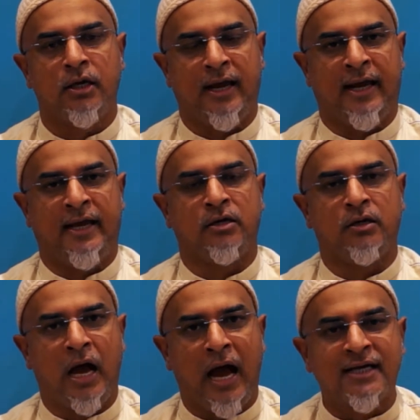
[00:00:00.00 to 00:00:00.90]
and
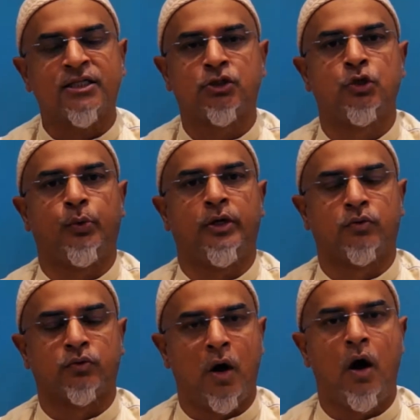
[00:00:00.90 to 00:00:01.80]
us
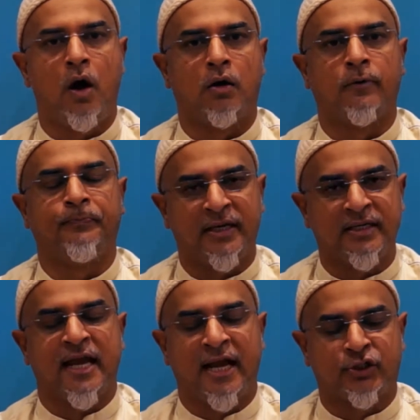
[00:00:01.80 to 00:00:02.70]
doing wrong
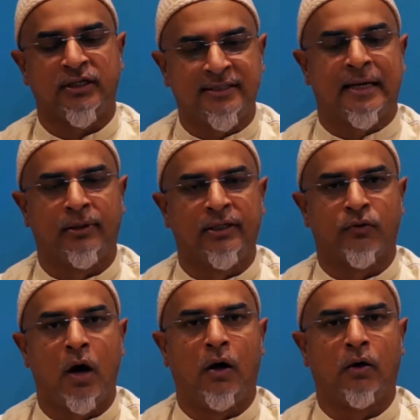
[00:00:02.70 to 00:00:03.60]
is actually doubly
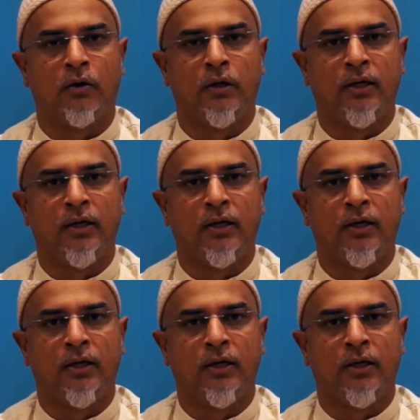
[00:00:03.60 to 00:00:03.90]
wrong.